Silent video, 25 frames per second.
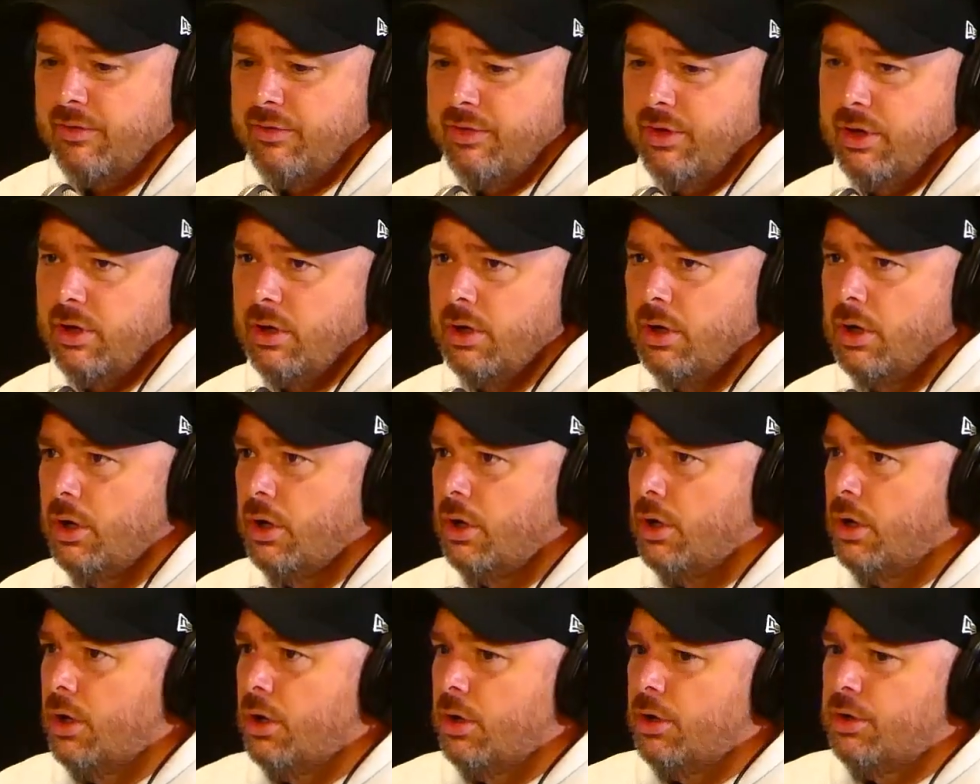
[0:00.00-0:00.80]
If they're
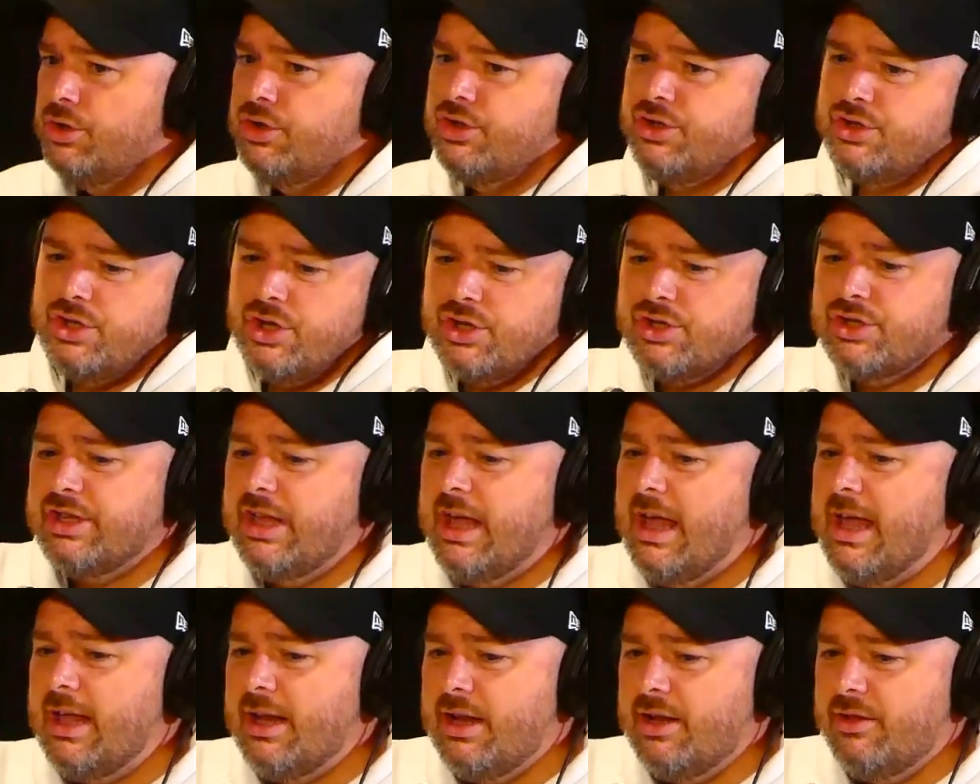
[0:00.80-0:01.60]
just
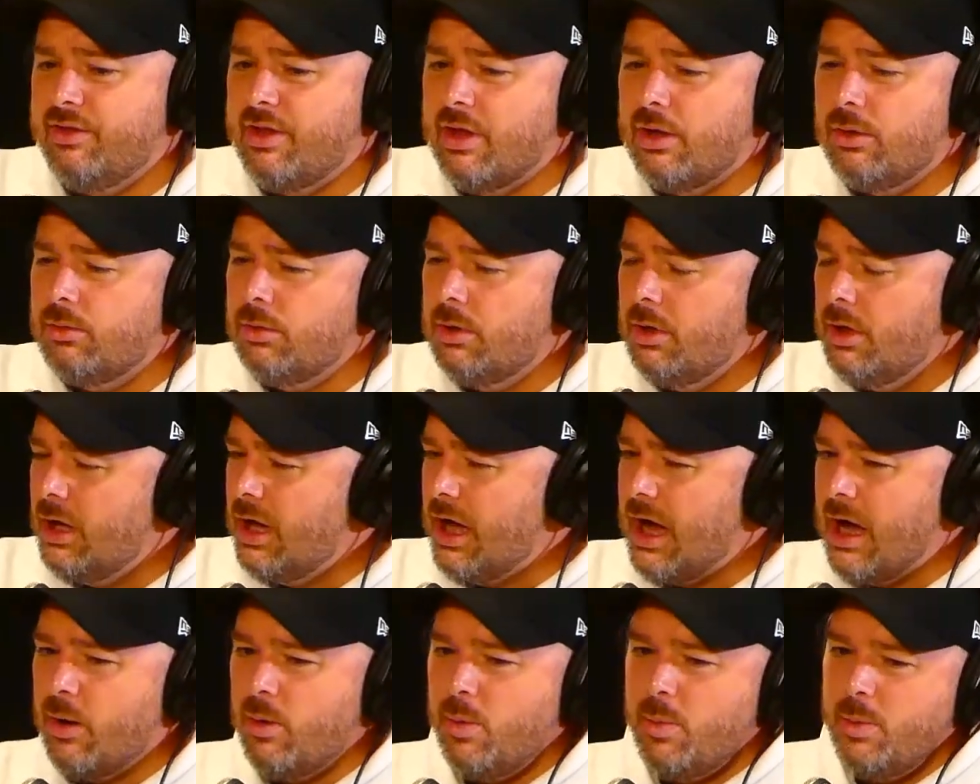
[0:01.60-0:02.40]
getting it now,
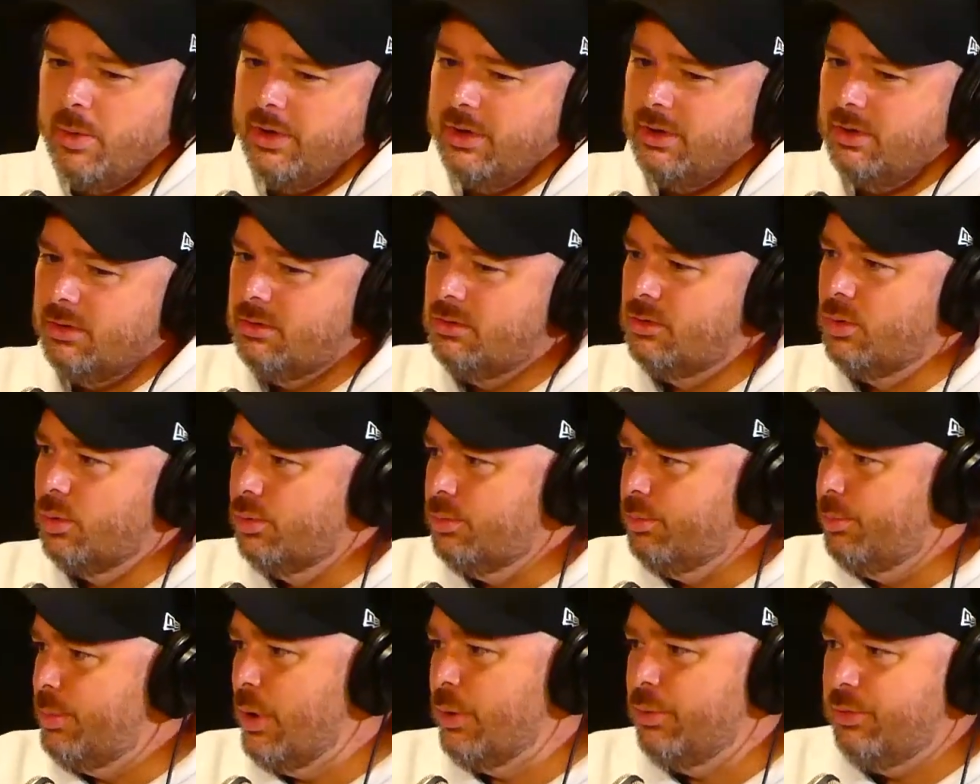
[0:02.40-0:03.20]
I would be like,
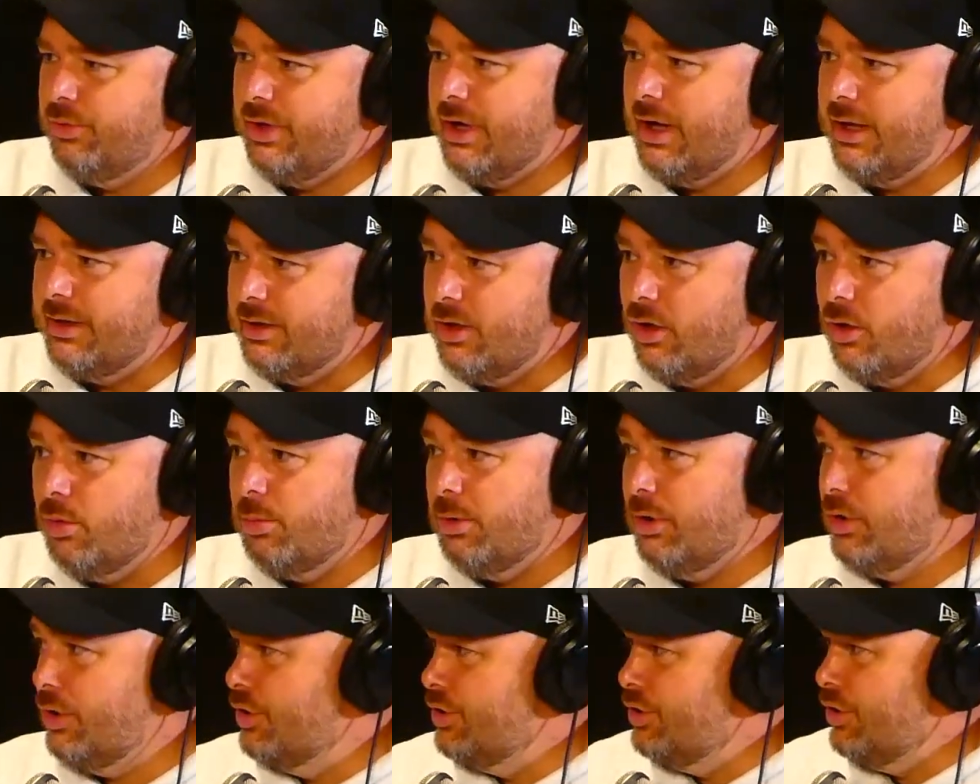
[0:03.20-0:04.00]
don't build that now,
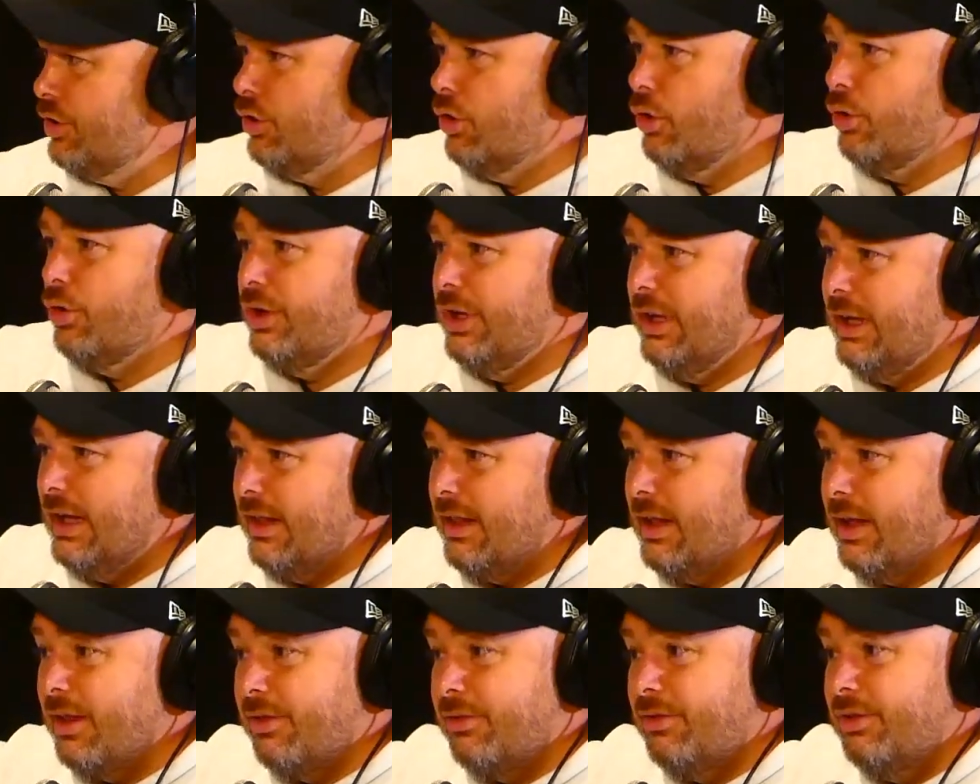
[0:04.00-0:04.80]
because you're not going to
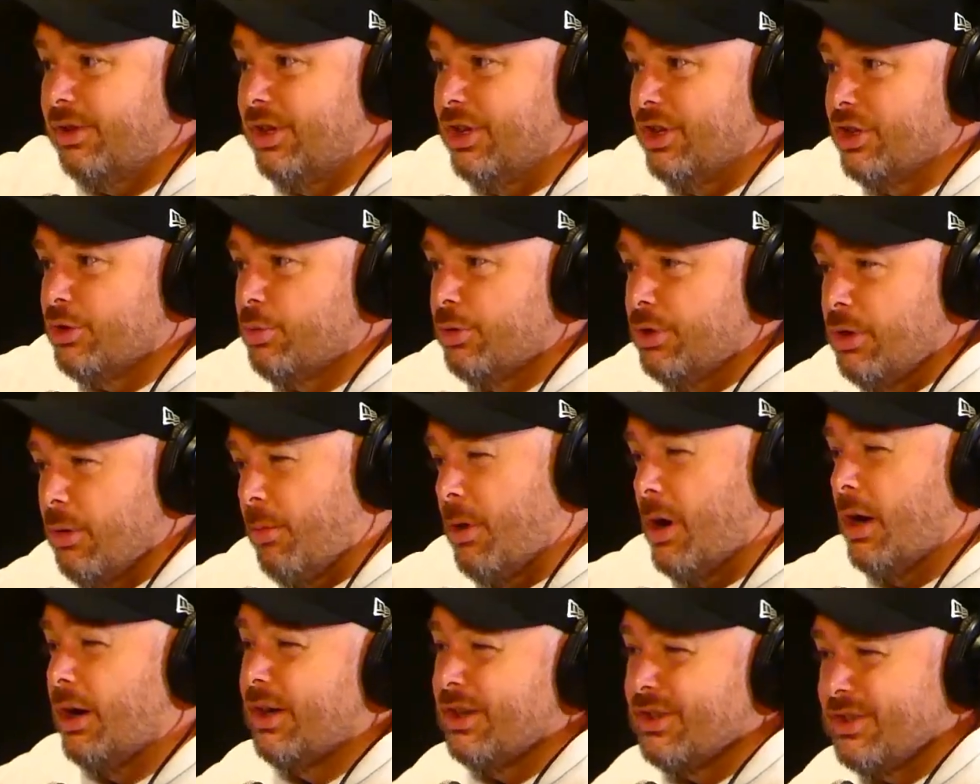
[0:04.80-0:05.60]
get that 3 years when the
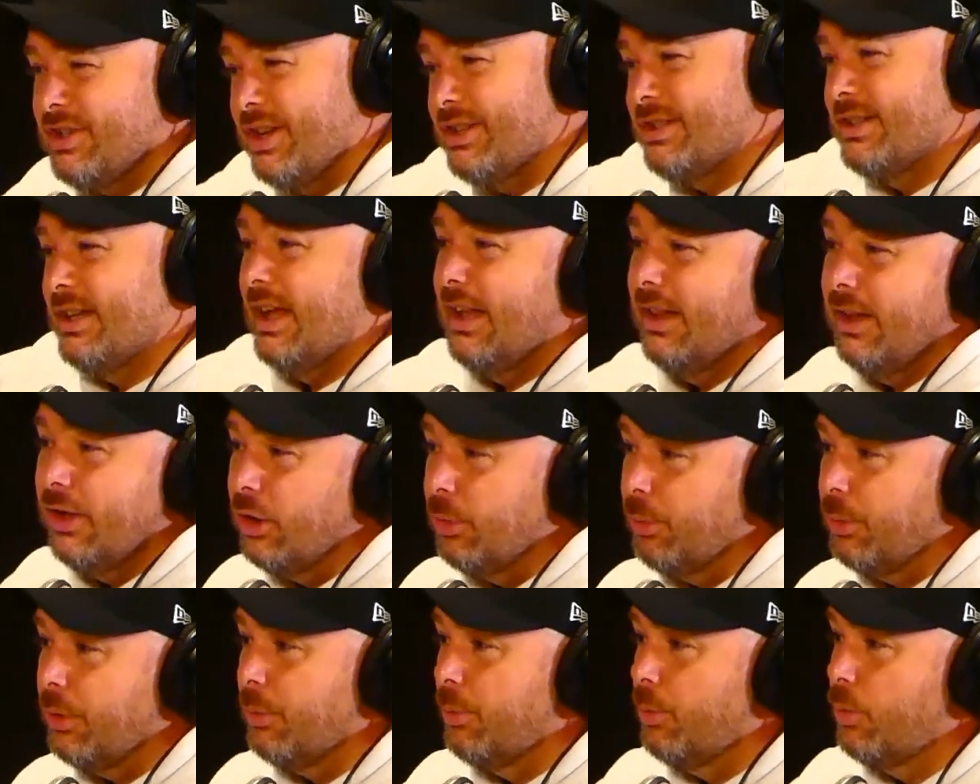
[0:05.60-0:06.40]
market starts to get a
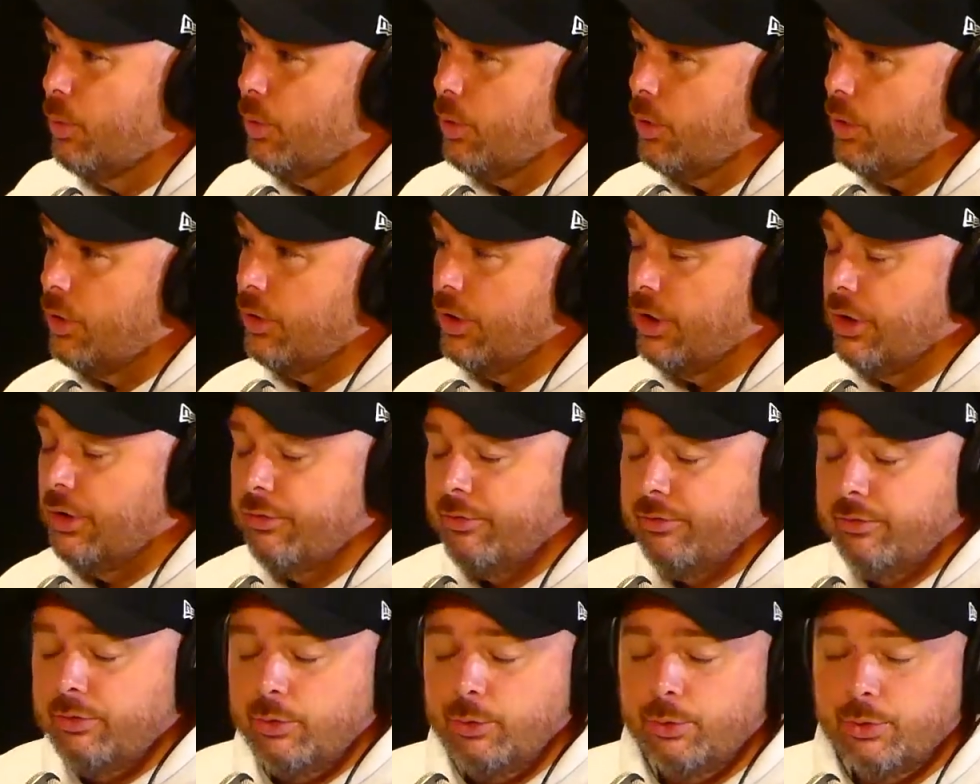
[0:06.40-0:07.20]
little bit more
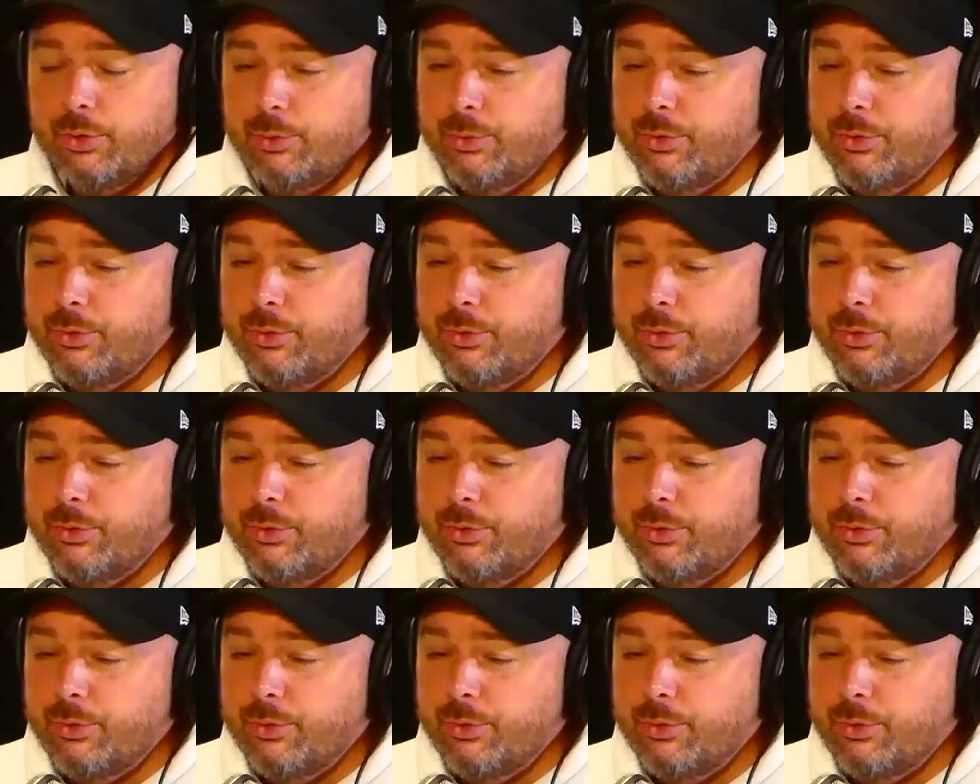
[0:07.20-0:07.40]
fluid.